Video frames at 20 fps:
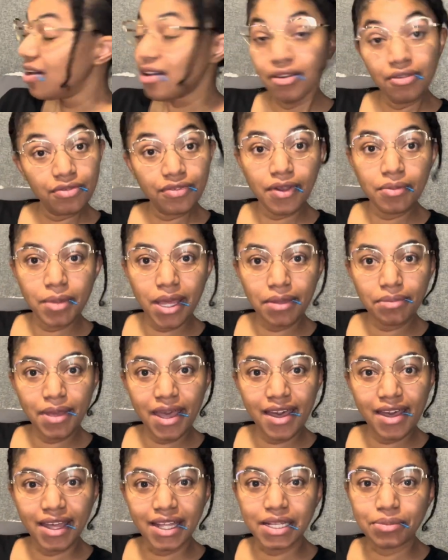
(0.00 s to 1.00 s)
from my
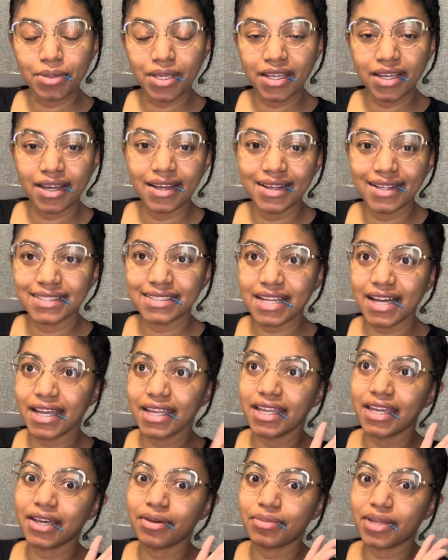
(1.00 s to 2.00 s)
bed because I
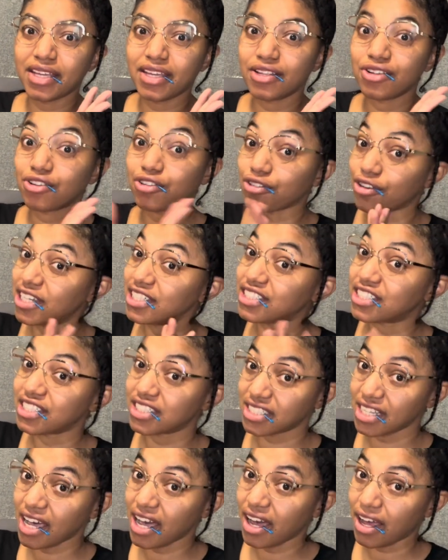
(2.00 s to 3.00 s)
am in crunch
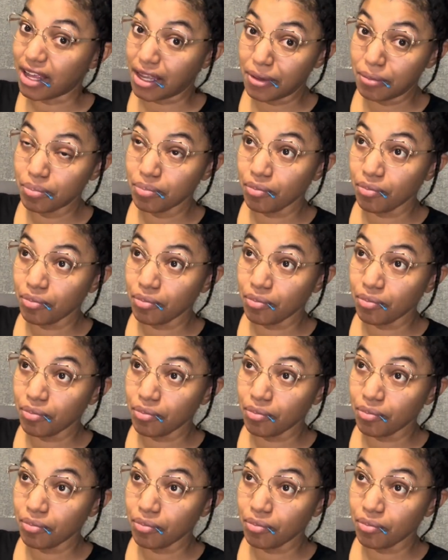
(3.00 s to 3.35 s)
time.